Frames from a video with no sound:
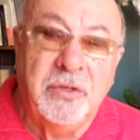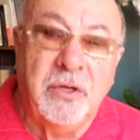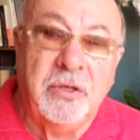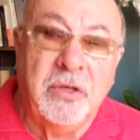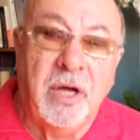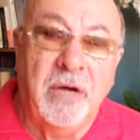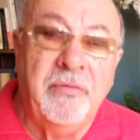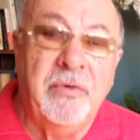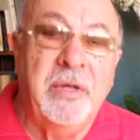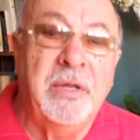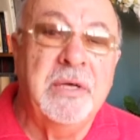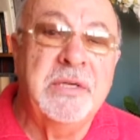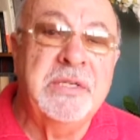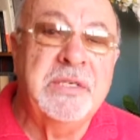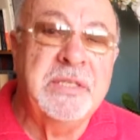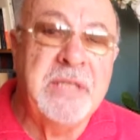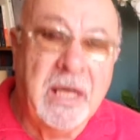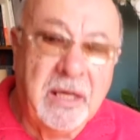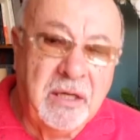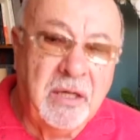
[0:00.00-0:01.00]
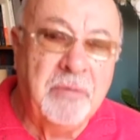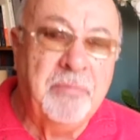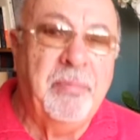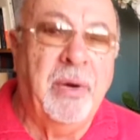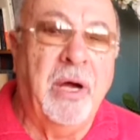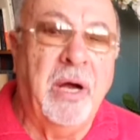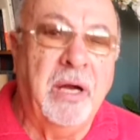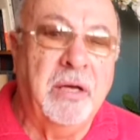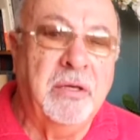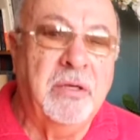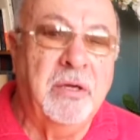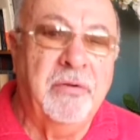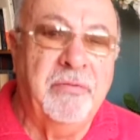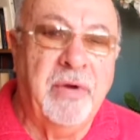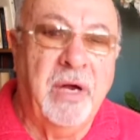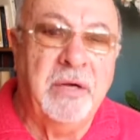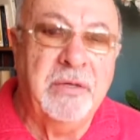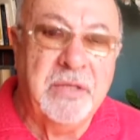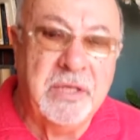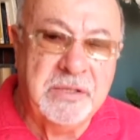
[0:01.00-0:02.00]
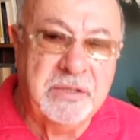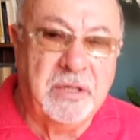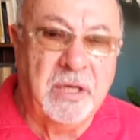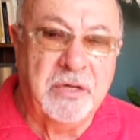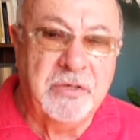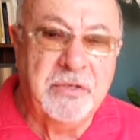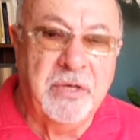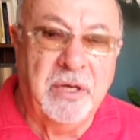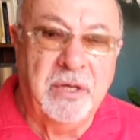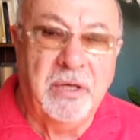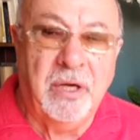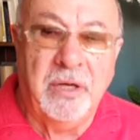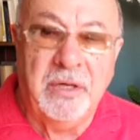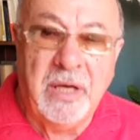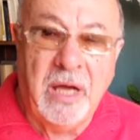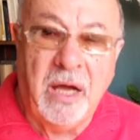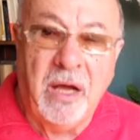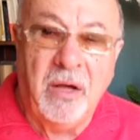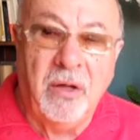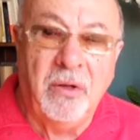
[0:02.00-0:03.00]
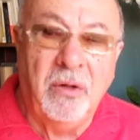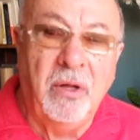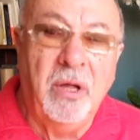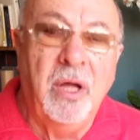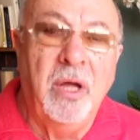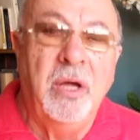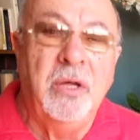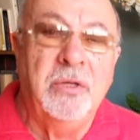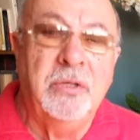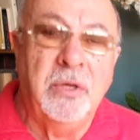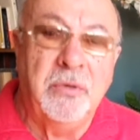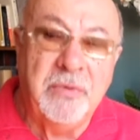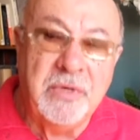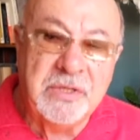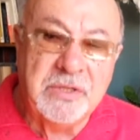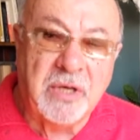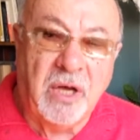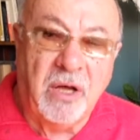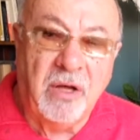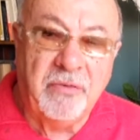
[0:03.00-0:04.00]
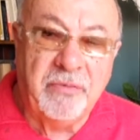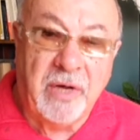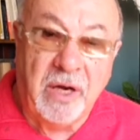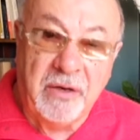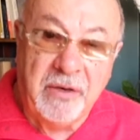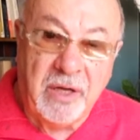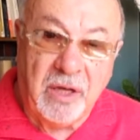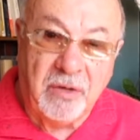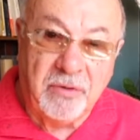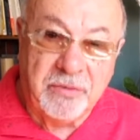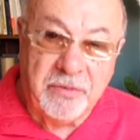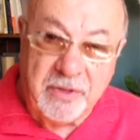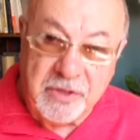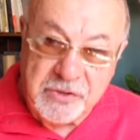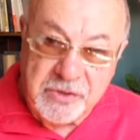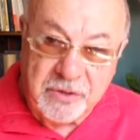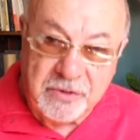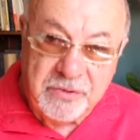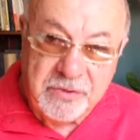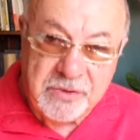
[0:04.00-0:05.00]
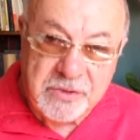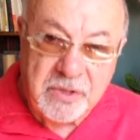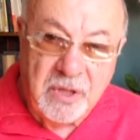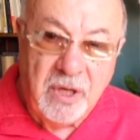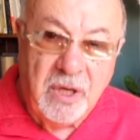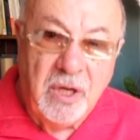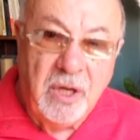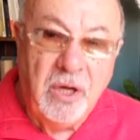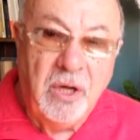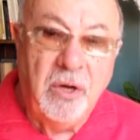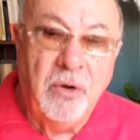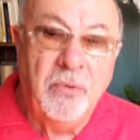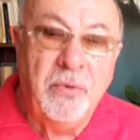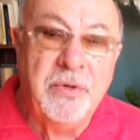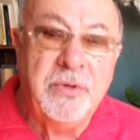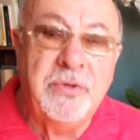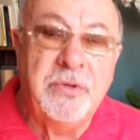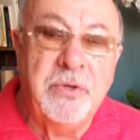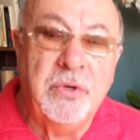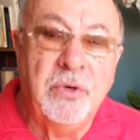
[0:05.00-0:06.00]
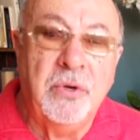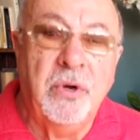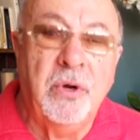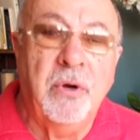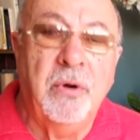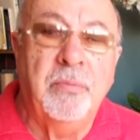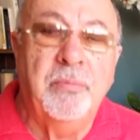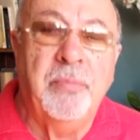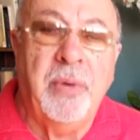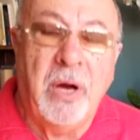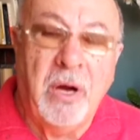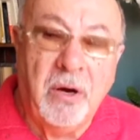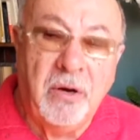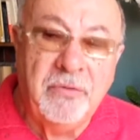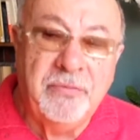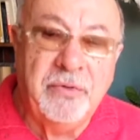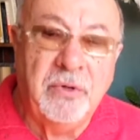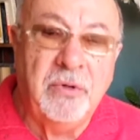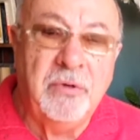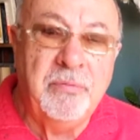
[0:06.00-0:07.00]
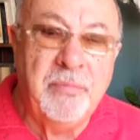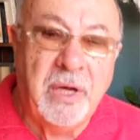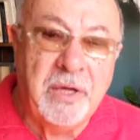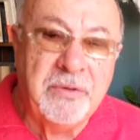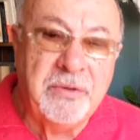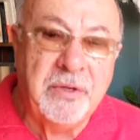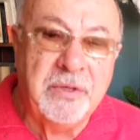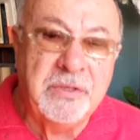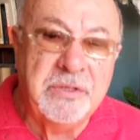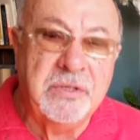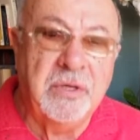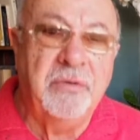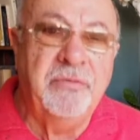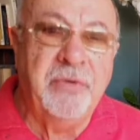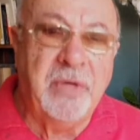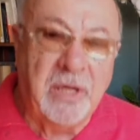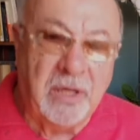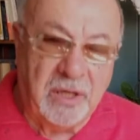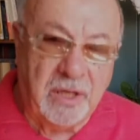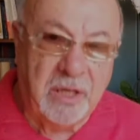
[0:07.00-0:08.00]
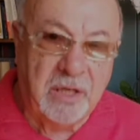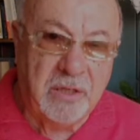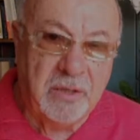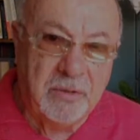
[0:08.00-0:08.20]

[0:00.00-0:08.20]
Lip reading: to cover the second part of our discussion on how to resolve our health issues with your powerful methods of healing.